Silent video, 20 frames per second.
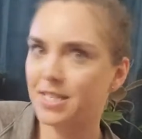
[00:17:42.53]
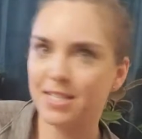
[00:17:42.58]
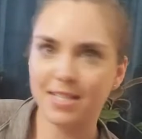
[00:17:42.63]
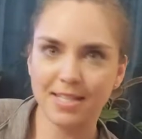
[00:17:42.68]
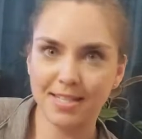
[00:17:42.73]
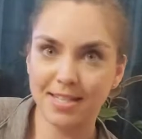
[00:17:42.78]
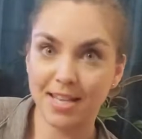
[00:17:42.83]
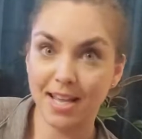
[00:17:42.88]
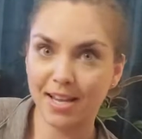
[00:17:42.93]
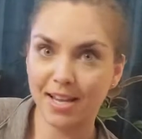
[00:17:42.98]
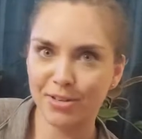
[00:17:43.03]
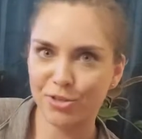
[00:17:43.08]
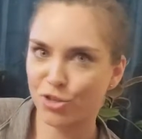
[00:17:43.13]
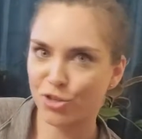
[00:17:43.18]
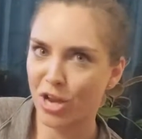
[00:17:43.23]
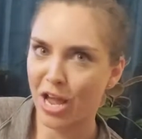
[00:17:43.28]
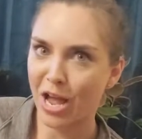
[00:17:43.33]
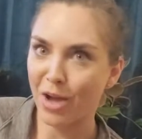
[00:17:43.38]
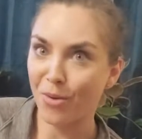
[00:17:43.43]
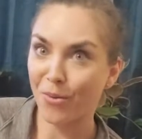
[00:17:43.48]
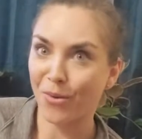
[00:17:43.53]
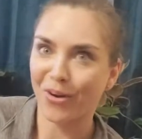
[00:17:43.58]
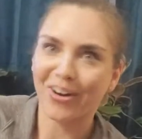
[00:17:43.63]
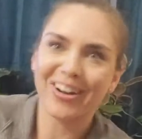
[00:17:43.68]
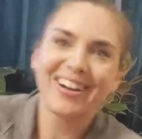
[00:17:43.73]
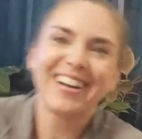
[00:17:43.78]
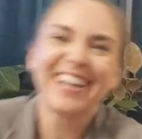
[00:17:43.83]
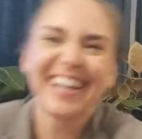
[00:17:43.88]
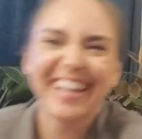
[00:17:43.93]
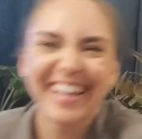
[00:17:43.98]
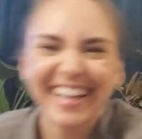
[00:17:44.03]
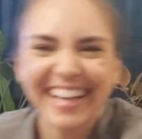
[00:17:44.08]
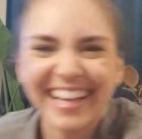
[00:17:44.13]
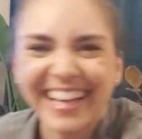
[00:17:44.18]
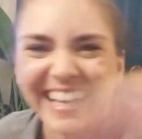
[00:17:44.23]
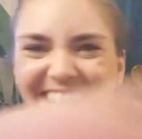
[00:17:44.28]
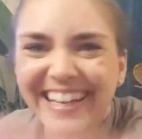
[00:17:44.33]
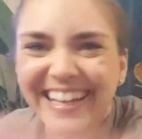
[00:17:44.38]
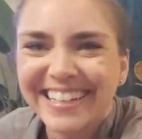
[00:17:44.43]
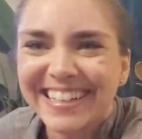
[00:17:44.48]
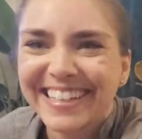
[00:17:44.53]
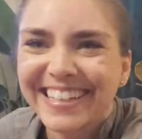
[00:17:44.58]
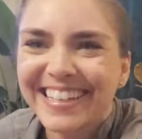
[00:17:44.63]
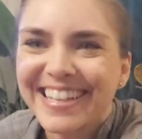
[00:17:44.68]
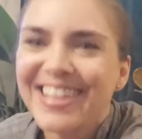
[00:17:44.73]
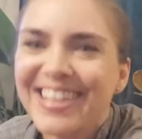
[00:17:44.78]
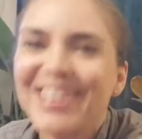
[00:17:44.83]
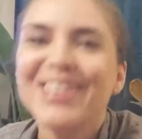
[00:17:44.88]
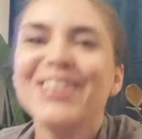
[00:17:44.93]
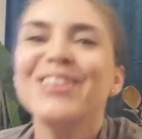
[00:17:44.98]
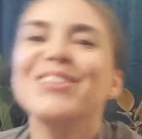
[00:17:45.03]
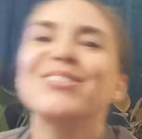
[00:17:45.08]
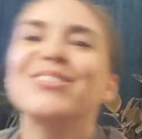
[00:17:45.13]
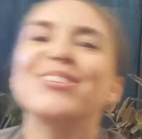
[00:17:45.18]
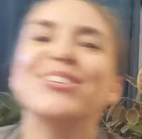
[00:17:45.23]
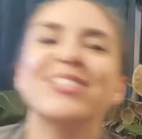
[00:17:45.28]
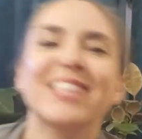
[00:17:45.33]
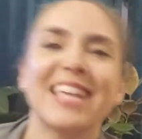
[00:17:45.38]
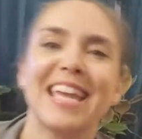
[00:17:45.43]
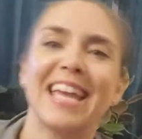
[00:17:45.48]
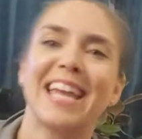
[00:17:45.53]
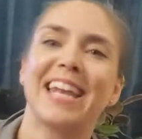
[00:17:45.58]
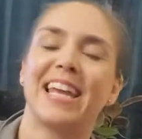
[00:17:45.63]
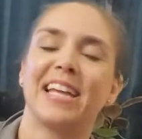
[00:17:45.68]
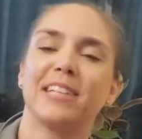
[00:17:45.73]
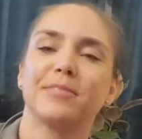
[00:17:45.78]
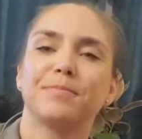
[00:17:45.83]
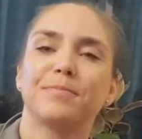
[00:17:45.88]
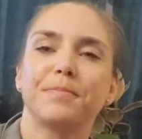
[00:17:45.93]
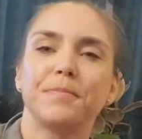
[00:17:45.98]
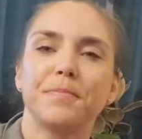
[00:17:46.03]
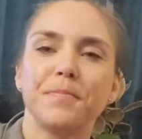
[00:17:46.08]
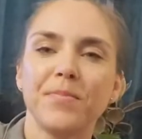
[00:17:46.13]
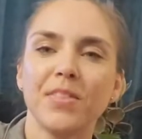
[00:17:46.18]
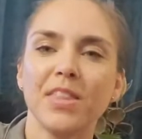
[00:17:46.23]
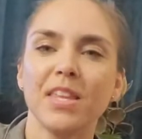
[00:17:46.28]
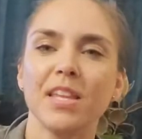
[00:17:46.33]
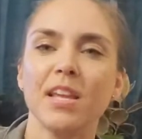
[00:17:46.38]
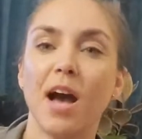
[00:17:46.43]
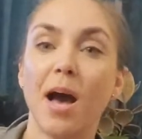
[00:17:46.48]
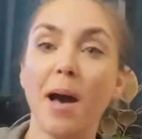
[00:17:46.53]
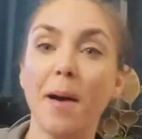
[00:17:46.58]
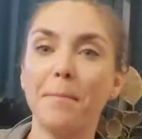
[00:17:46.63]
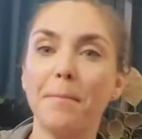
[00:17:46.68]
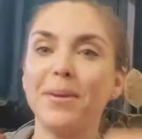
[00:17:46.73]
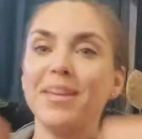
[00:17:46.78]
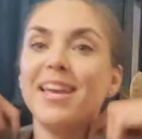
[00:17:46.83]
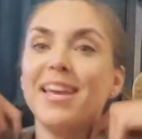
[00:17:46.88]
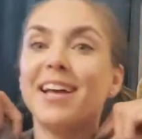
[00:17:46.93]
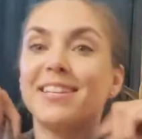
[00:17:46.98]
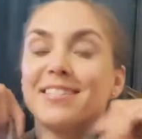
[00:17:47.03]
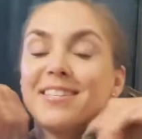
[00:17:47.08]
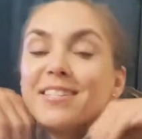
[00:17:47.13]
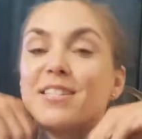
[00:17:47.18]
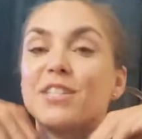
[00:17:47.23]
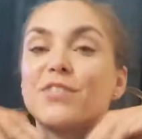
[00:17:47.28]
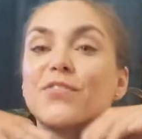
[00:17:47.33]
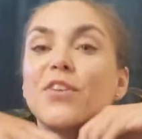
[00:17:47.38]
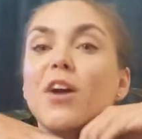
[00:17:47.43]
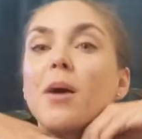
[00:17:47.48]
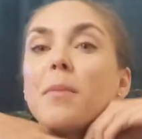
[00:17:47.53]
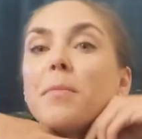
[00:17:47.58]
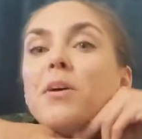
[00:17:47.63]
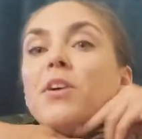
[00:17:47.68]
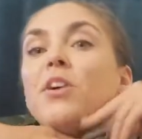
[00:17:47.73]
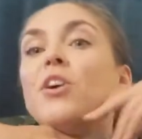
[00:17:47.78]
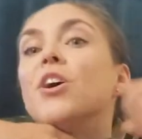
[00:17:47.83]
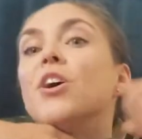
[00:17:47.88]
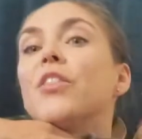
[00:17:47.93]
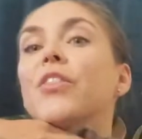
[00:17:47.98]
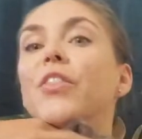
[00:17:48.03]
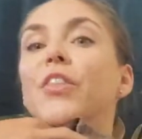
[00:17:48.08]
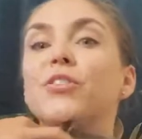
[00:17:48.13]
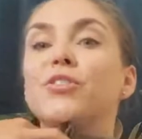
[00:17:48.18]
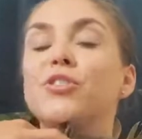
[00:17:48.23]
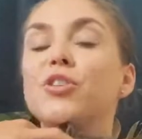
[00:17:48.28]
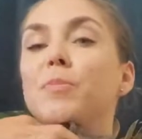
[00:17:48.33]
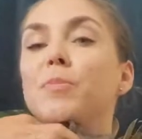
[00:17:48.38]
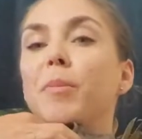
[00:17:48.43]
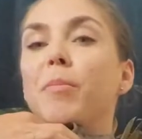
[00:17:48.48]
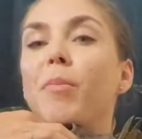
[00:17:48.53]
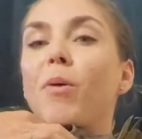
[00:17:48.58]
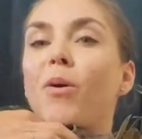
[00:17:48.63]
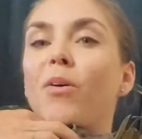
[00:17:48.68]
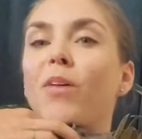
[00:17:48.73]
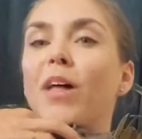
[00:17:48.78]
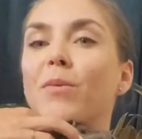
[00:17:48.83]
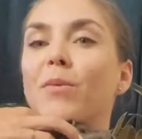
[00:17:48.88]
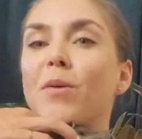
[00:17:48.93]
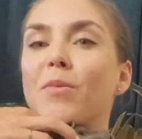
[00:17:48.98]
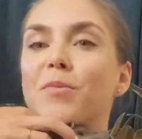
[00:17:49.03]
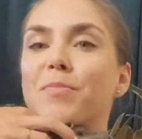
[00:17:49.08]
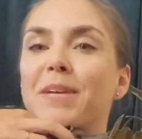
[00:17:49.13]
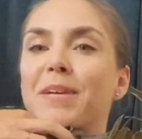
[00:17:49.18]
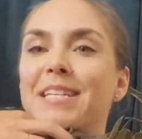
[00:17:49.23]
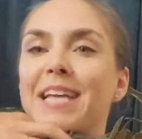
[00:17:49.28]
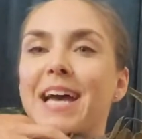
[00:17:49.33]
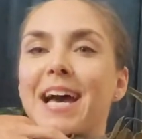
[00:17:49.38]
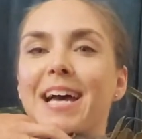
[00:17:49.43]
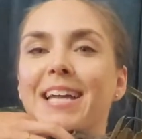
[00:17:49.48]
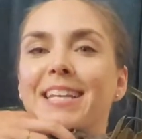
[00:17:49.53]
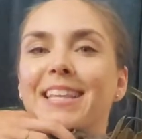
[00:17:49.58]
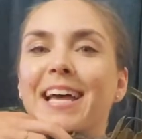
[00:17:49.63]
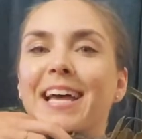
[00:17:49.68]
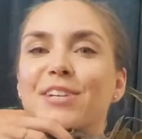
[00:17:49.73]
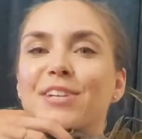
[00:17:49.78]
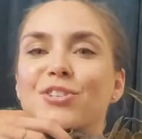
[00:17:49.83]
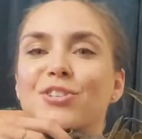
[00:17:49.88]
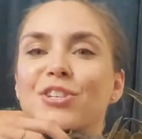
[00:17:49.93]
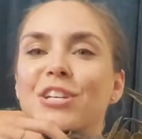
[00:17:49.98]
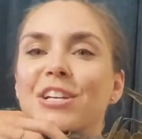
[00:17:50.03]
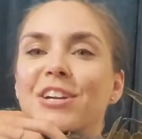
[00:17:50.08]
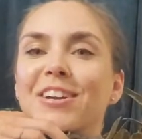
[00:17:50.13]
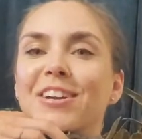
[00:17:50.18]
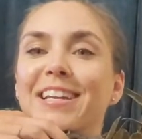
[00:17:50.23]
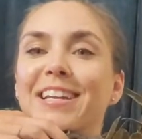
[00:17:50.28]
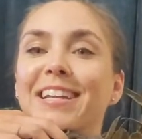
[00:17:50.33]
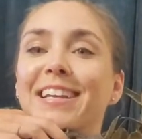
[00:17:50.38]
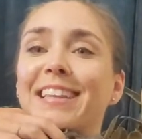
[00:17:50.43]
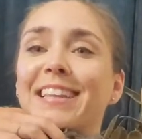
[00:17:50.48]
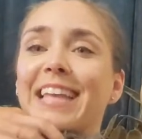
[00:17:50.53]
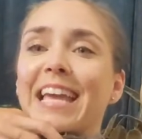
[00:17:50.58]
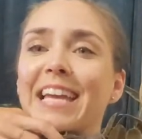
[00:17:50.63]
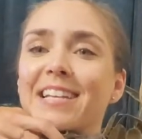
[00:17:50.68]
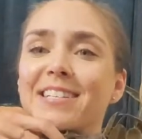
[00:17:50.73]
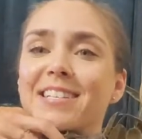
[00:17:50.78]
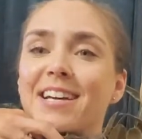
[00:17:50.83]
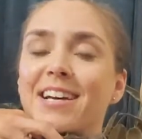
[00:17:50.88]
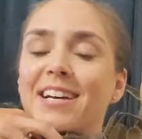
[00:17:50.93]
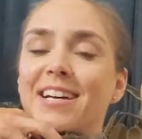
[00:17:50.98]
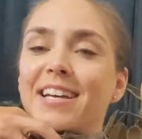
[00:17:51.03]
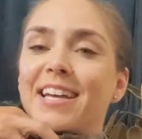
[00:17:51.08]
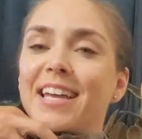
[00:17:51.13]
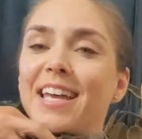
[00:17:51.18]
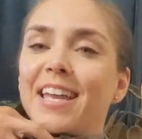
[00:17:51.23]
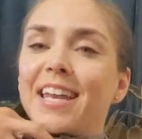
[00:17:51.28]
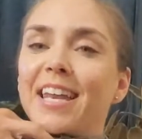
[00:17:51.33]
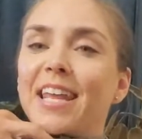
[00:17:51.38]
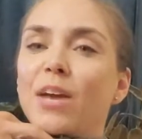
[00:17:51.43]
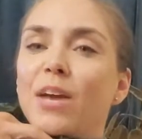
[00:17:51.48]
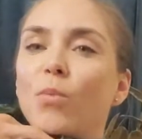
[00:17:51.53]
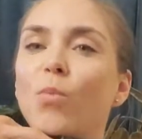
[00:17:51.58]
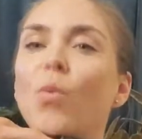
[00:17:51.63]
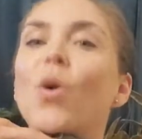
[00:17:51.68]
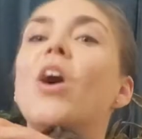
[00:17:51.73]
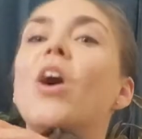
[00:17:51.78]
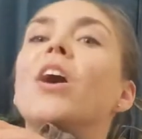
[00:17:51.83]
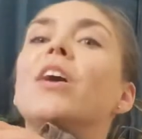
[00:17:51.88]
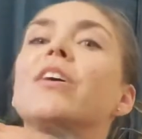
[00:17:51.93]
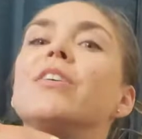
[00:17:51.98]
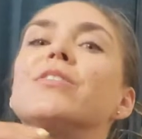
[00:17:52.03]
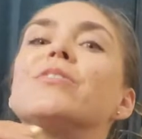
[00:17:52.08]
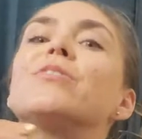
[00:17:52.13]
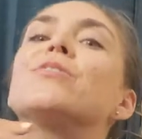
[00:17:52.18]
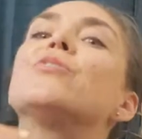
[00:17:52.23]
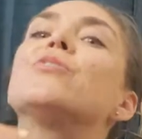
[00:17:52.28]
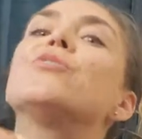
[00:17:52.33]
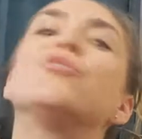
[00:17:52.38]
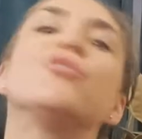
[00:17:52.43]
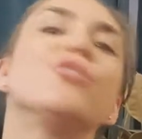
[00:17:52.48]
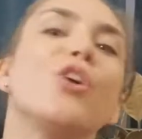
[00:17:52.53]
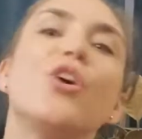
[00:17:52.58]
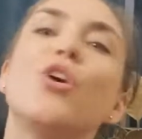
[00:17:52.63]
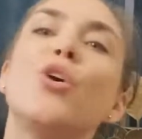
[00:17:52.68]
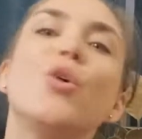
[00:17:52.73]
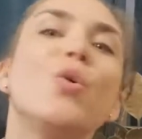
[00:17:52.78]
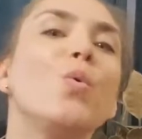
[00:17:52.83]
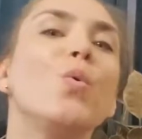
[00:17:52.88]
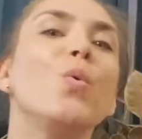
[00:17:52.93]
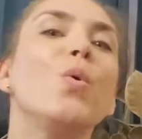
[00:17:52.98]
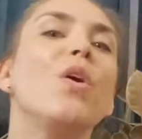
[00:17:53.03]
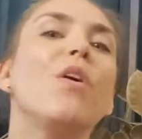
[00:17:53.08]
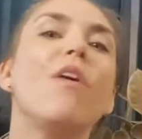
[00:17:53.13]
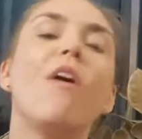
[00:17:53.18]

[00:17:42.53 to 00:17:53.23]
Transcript: take a shower. Just kidding. But yes, this is from the Super Bowl. I went with my dad last year in Atlanta, and it was so